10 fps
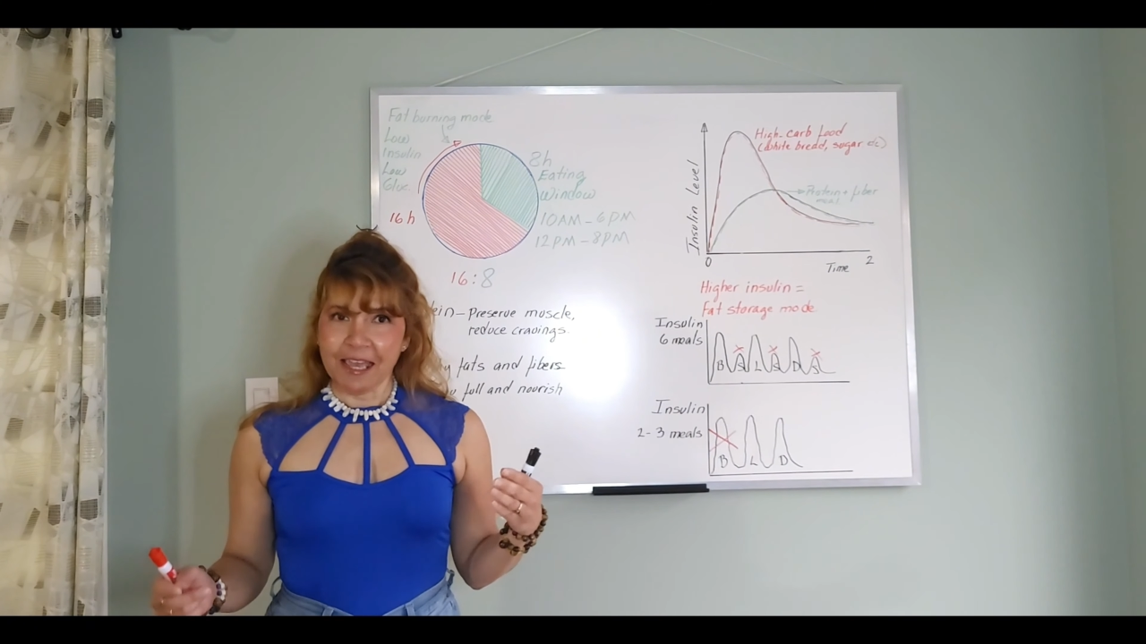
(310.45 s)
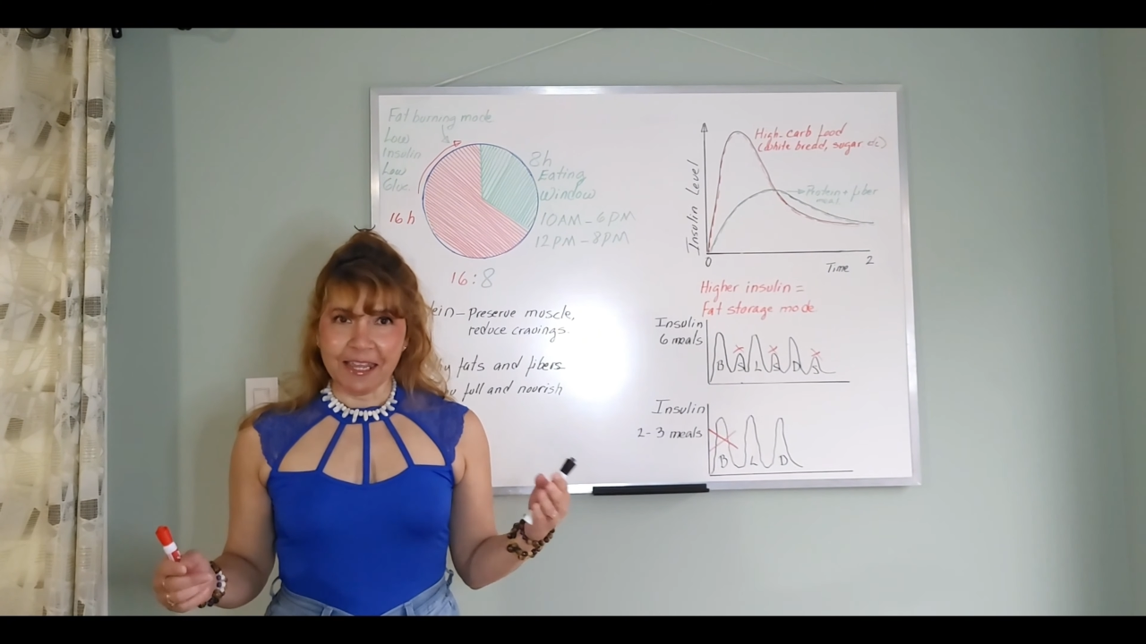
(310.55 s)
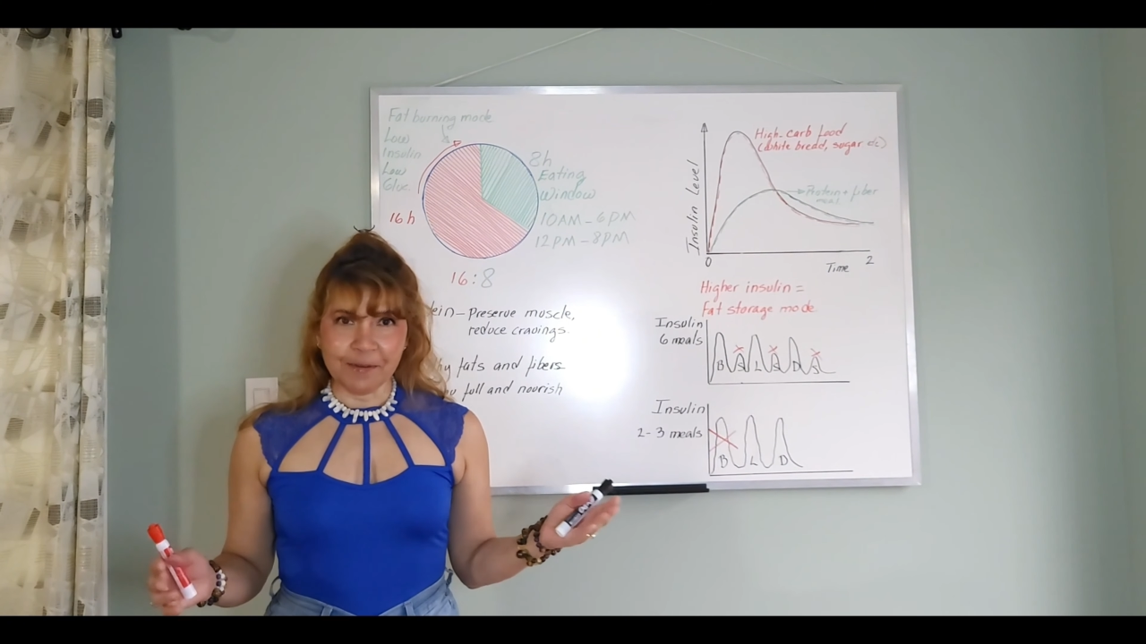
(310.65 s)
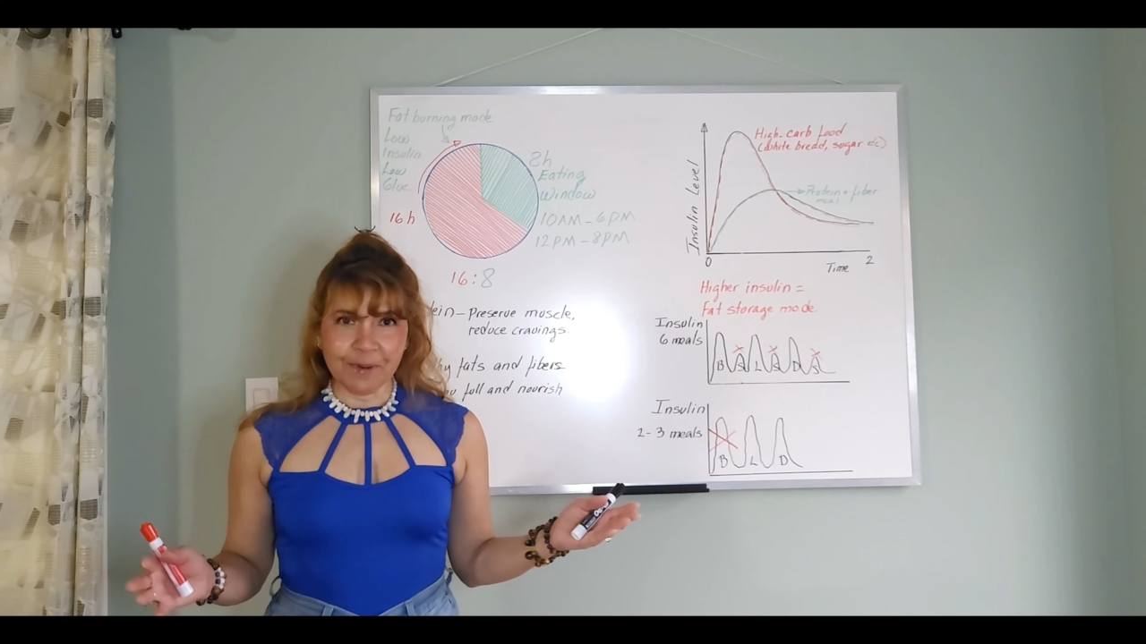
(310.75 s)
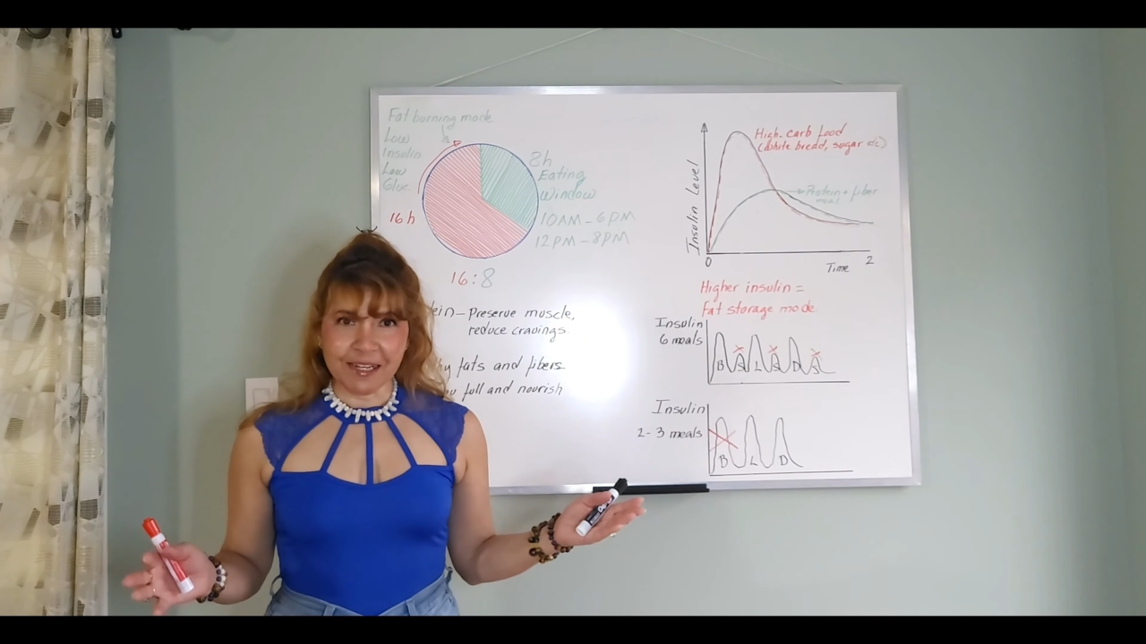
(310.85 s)

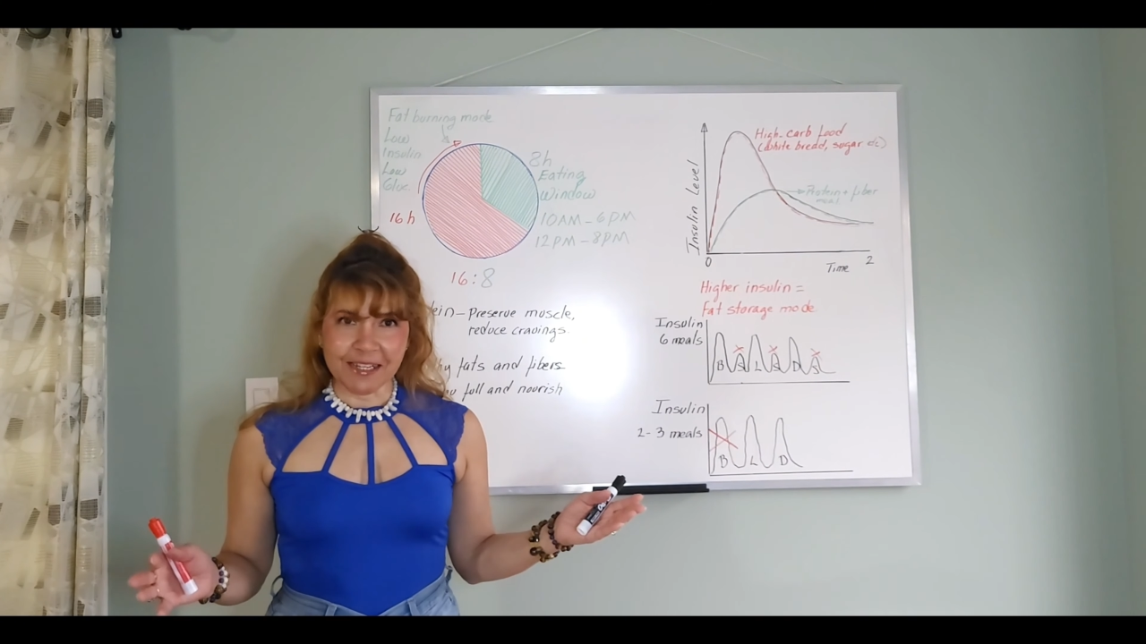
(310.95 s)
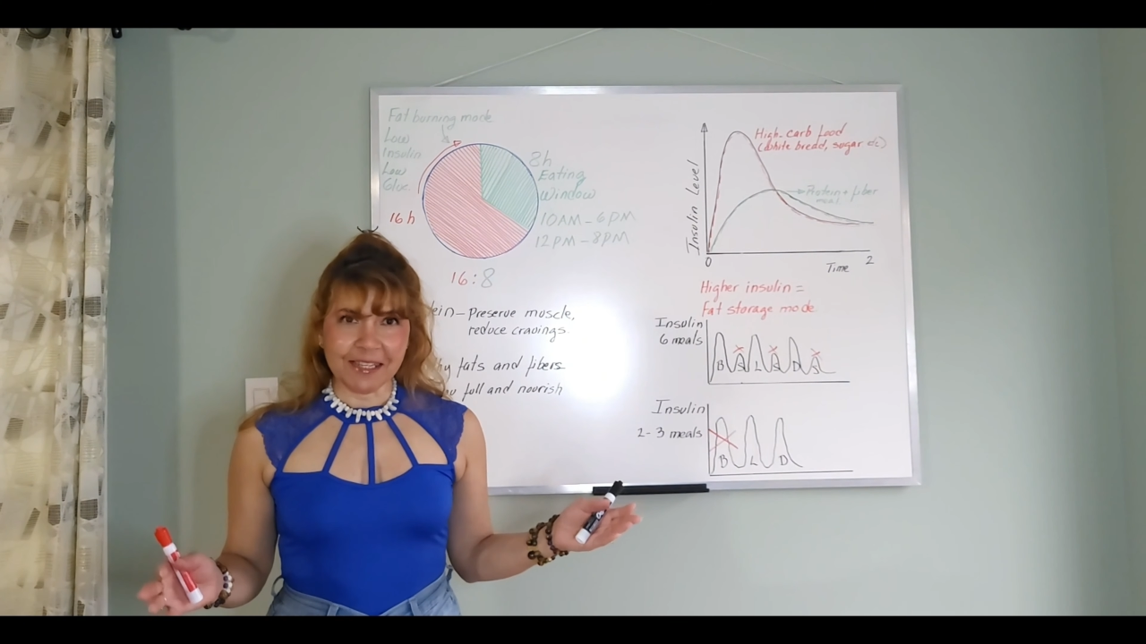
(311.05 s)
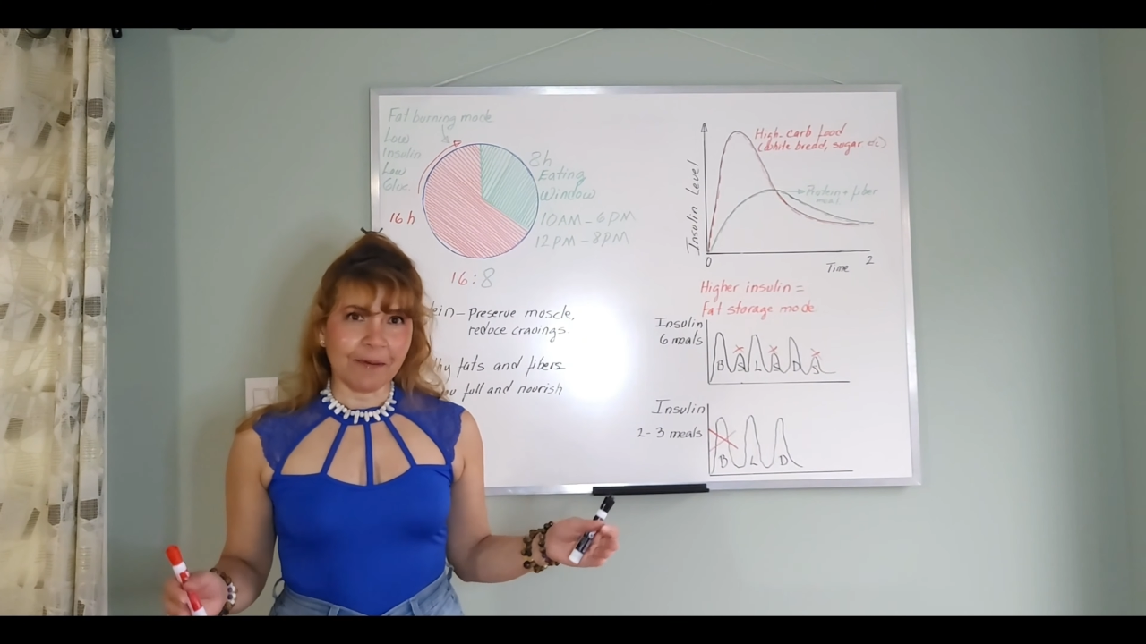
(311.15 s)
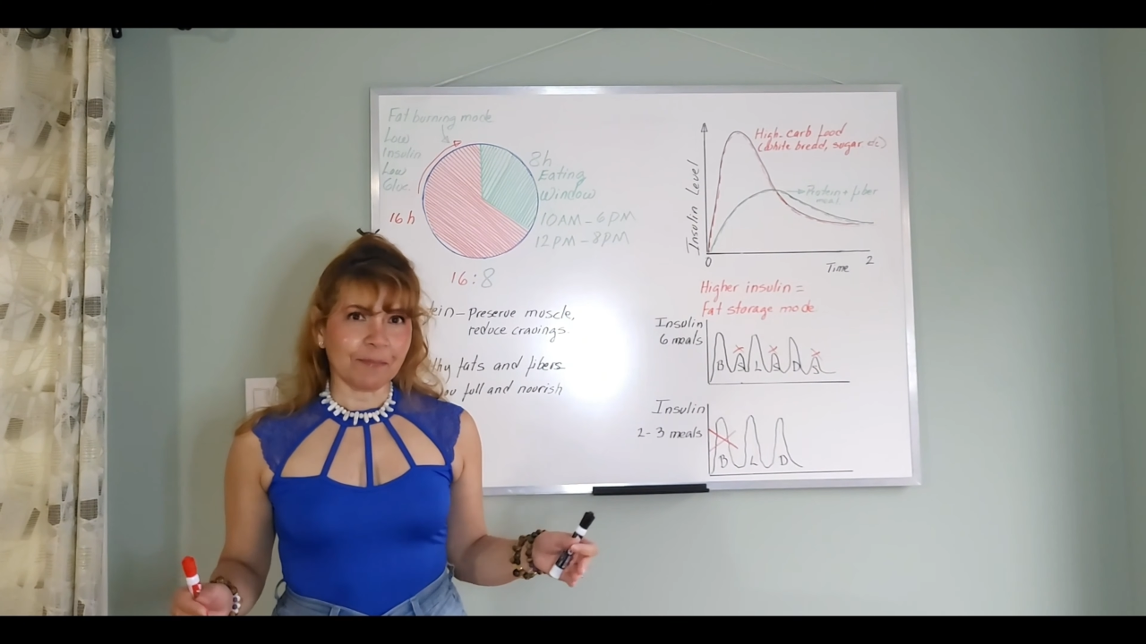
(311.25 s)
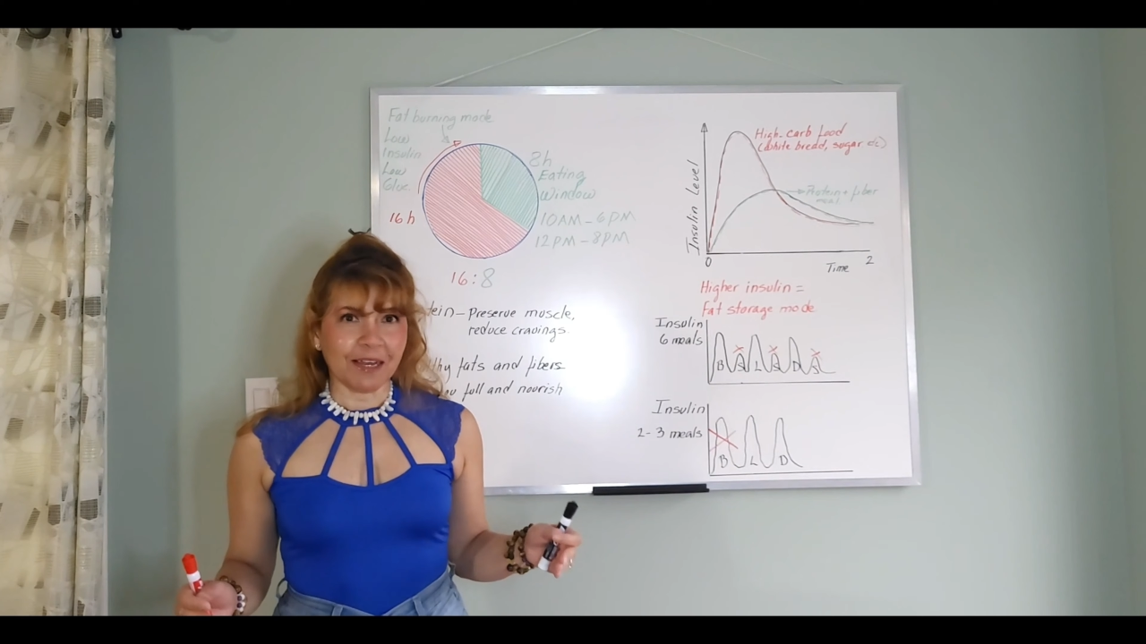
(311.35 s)
Anybody
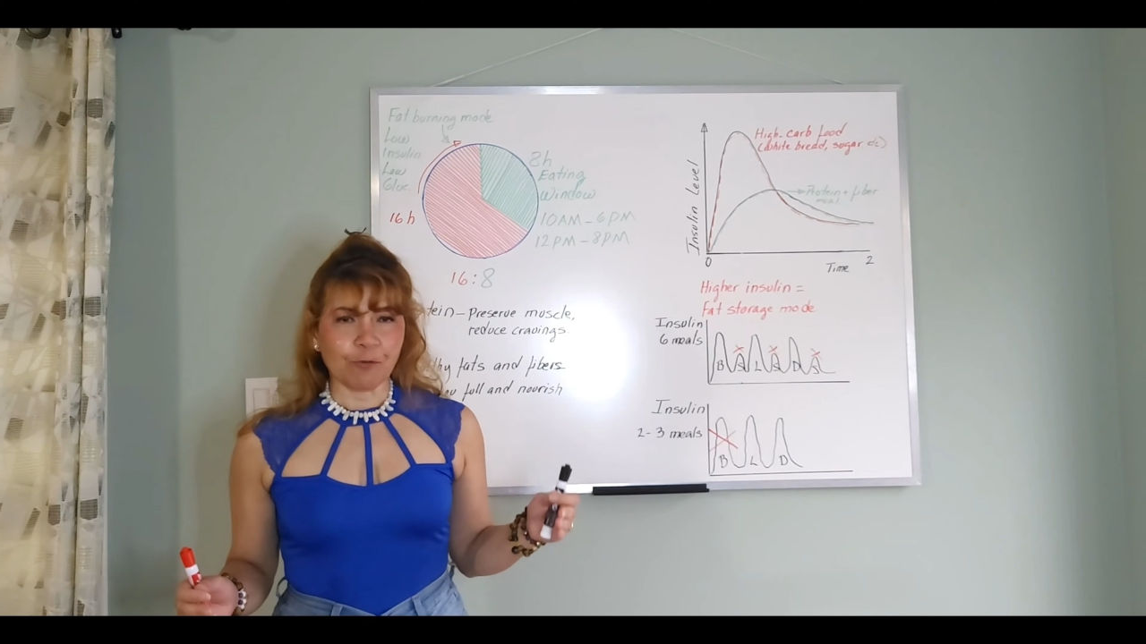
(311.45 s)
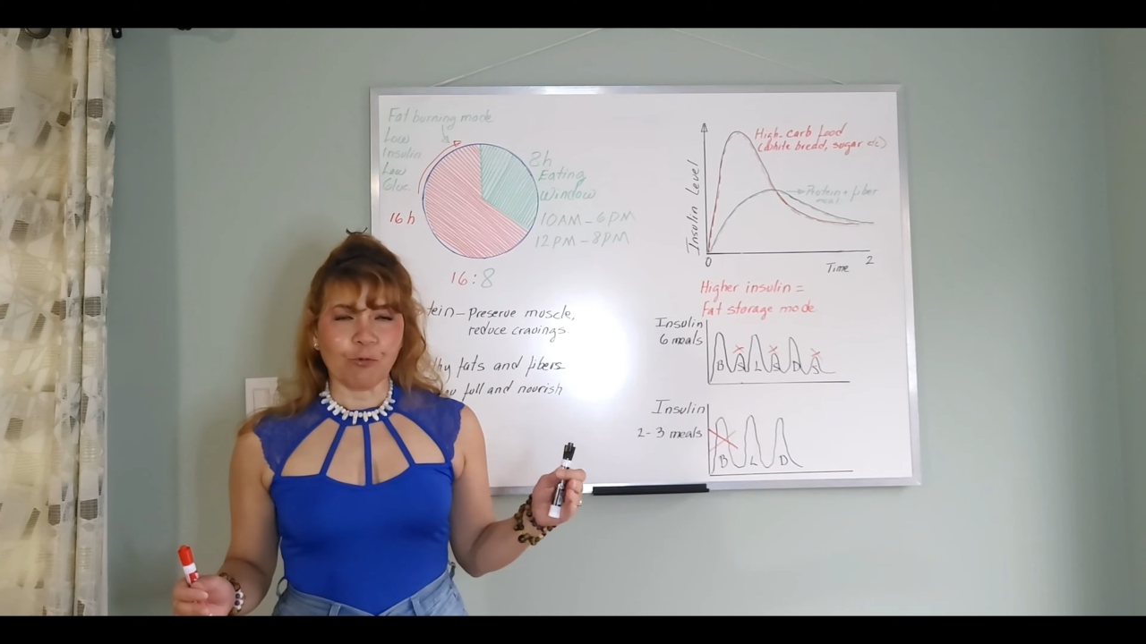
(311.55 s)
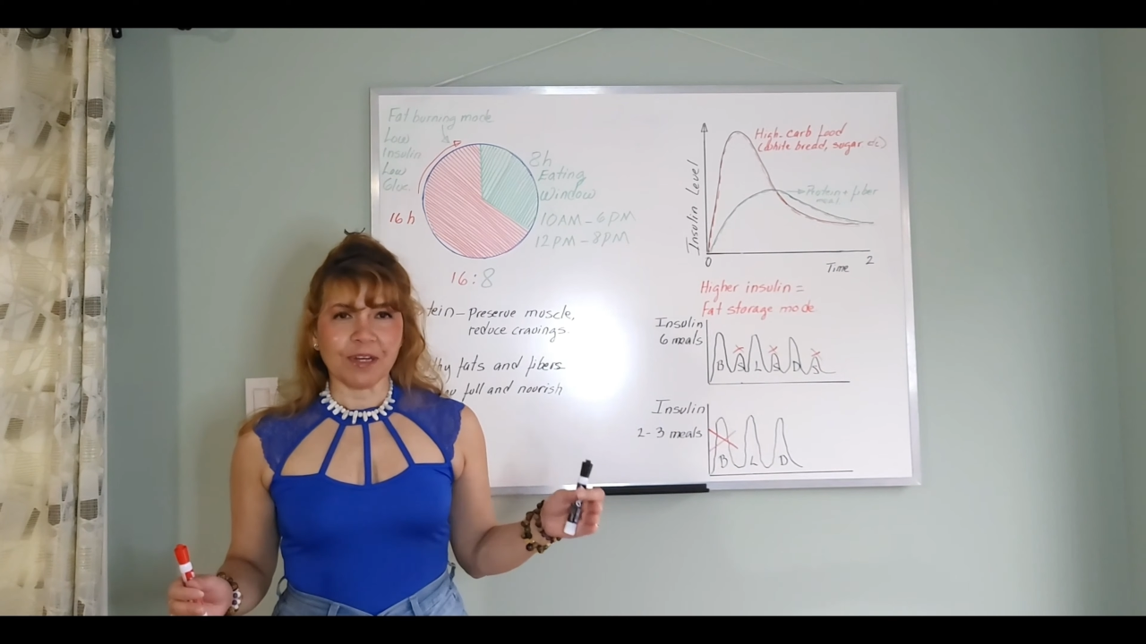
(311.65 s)
that might